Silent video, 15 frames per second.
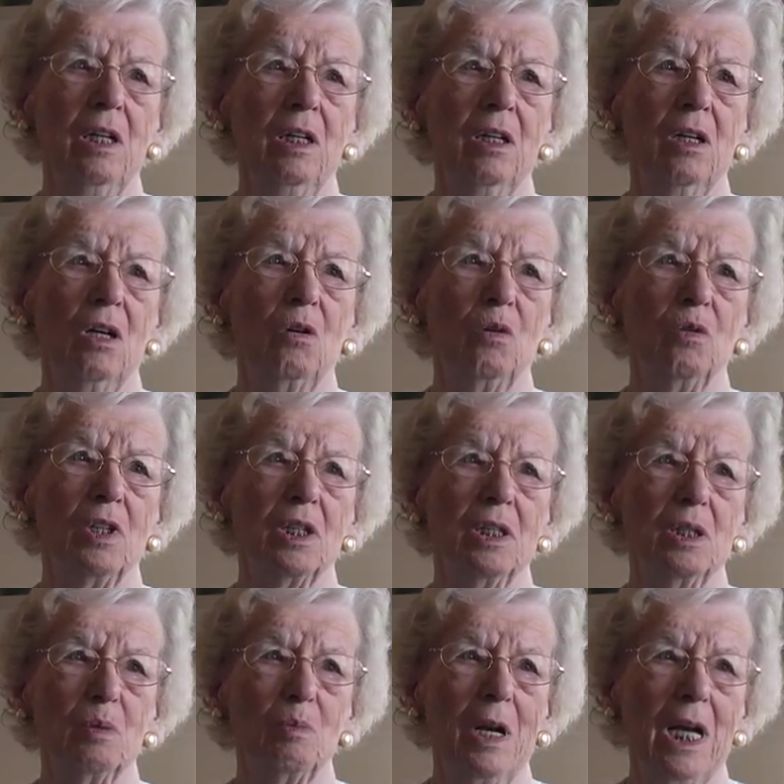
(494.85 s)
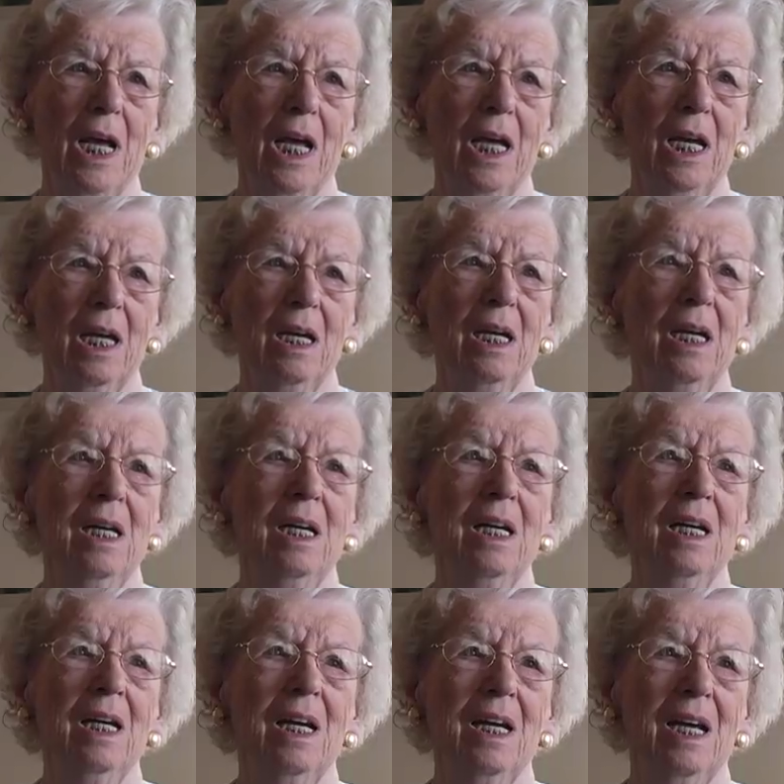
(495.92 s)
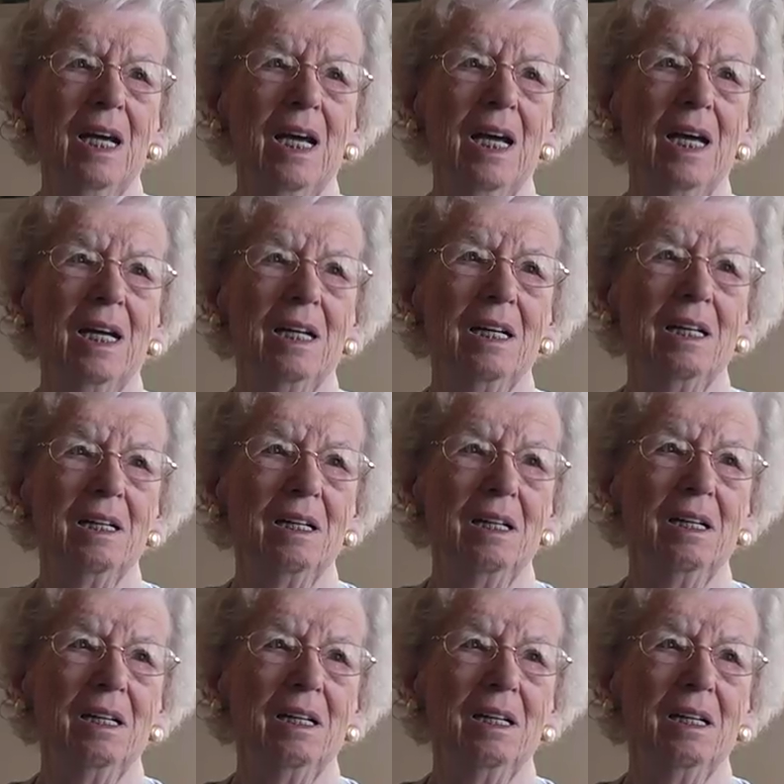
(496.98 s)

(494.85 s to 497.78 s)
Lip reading: balloon display, and